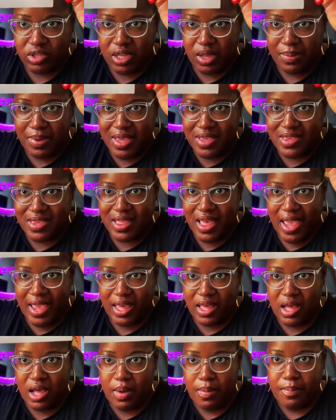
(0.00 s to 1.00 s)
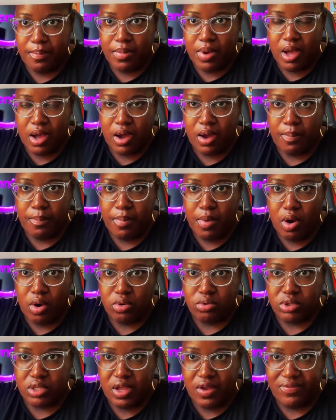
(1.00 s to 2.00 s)
up, it's like a
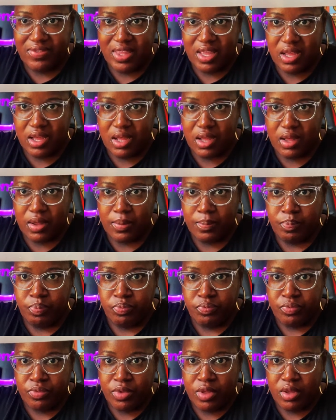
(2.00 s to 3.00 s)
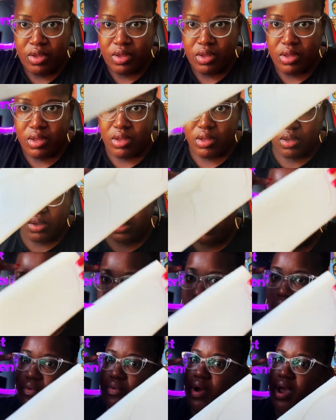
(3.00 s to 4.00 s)
mold of the
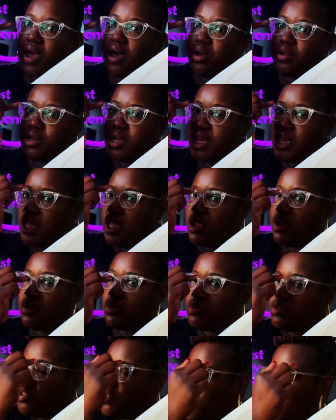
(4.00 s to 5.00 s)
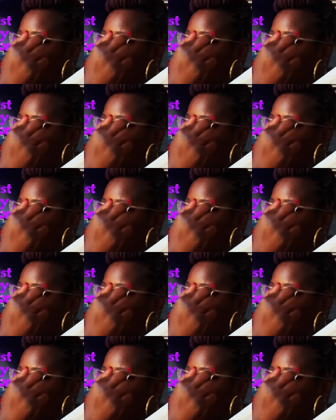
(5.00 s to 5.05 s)
around here, so